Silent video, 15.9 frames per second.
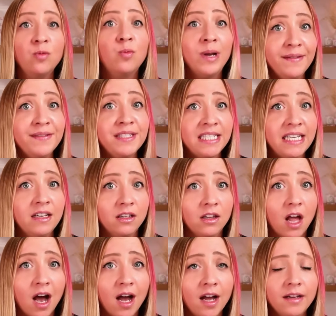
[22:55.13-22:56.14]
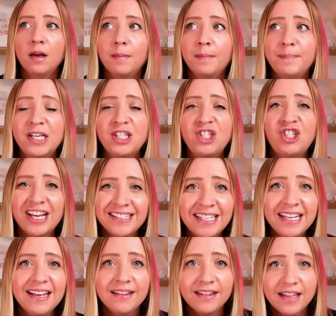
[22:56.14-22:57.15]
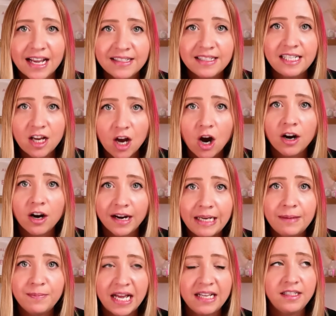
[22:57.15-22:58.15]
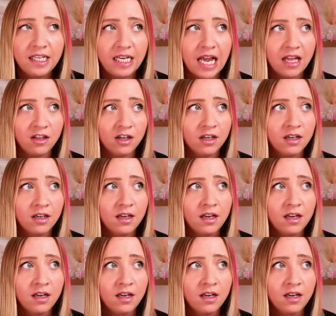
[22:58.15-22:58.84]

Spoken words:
we've seen a lot, but Jesse and Lexi are in bed together.